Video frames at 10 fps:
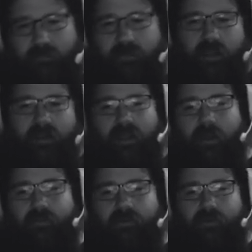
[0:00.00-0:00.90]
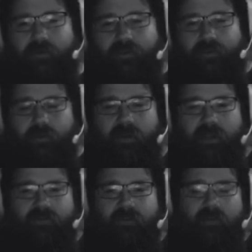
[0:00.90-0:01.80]
and they come to the
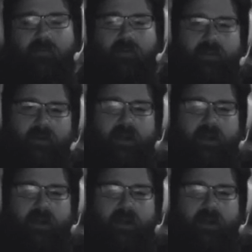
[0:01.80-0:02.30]
determination of whether